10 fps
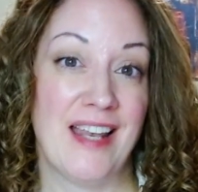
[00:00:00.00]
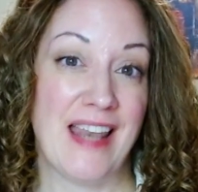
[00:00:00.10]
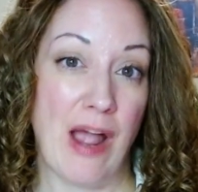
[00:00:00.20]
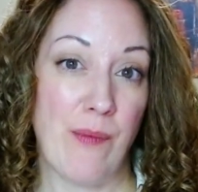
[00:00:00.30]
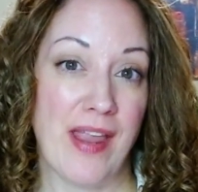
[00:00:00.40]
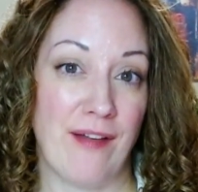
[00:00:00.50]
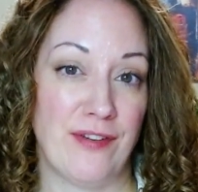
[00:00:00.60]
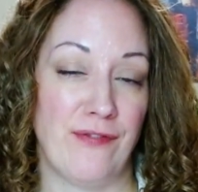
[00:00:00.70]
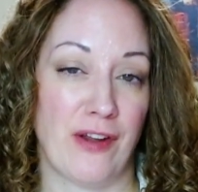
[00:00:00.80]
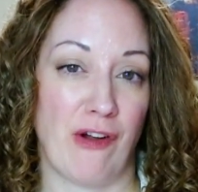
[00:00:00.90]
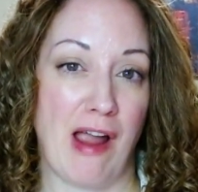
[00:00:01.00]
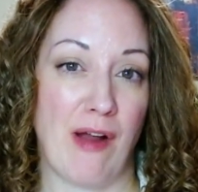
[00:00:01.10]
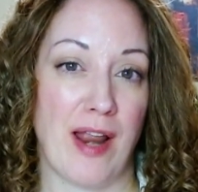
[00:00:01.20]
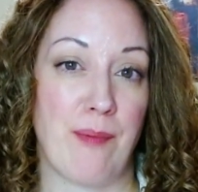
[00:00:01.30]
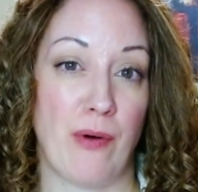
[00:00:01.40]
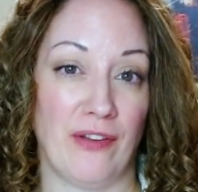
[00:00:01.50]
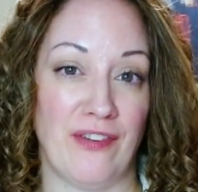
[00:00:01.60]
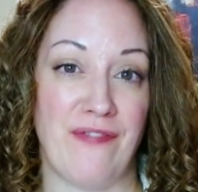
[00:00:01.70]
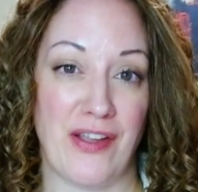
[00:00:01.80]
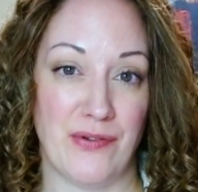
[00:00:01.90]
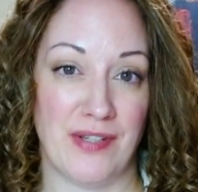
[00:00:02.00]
Now we have to figure out a present value